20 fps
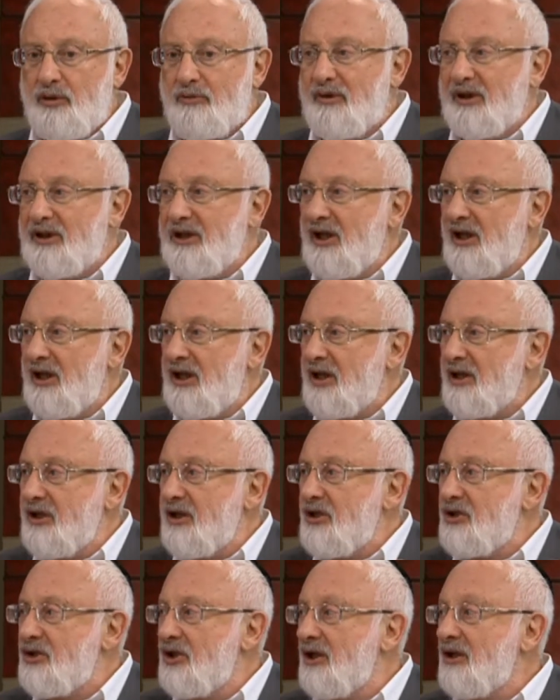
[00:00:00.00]
to become
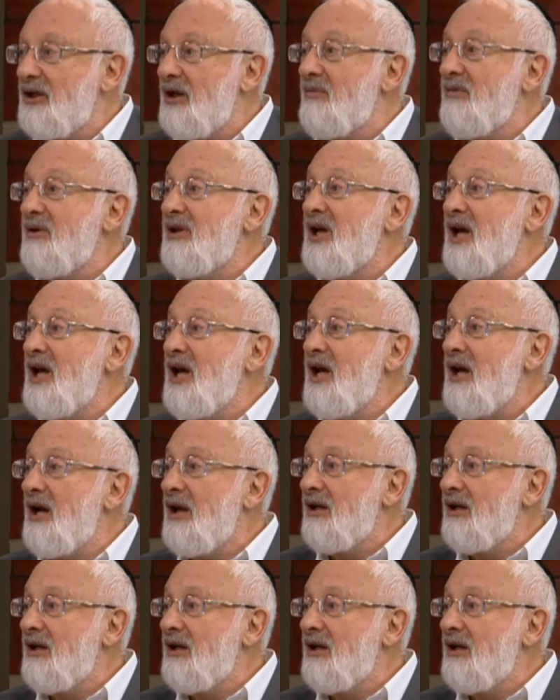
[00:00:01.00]
balanced with the world.